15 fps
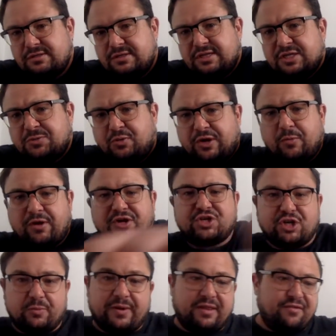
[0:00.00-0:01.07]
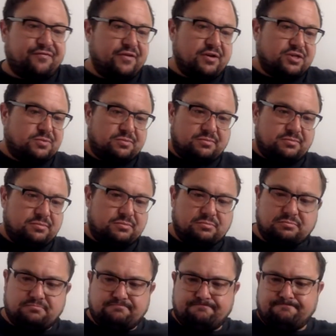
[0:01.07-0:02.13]
let's put it where it should have been in the first.
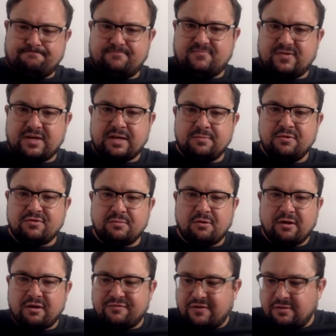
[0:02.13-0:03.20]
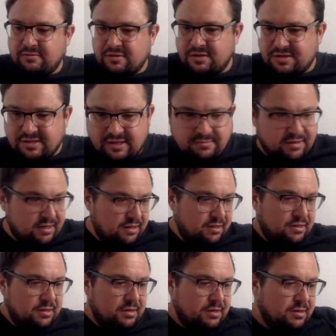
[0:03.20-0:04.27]
I can move the microphone. Can you still hear me?
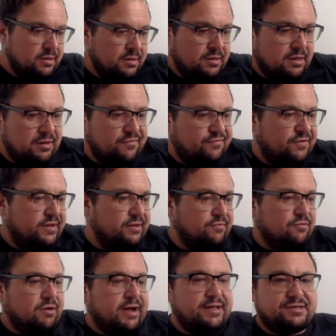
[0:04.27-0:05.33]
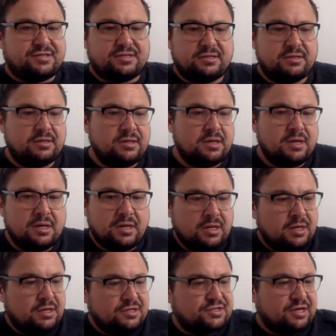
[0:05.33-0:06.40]
Hopefully. Right.
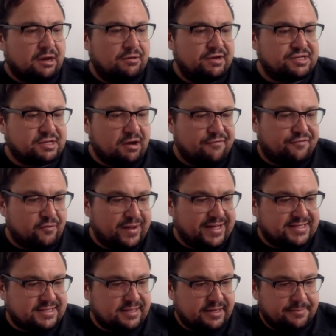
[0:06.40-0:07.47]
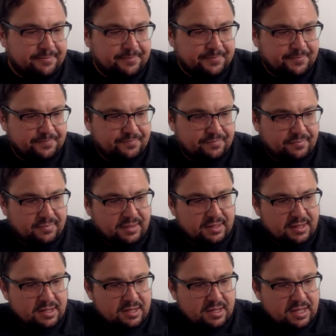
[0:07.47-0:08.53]
So, let's go through our team.
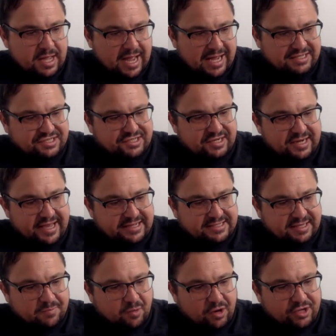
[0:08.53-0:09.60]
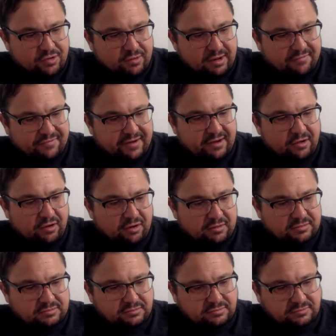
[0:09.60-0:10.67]
As selected by you lovely lot
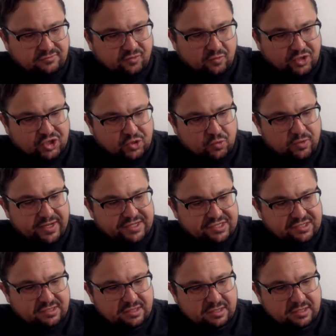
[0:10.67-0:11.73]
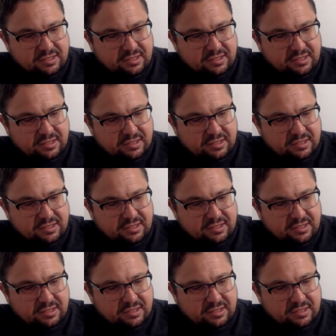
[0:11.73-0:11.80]
from a shortlist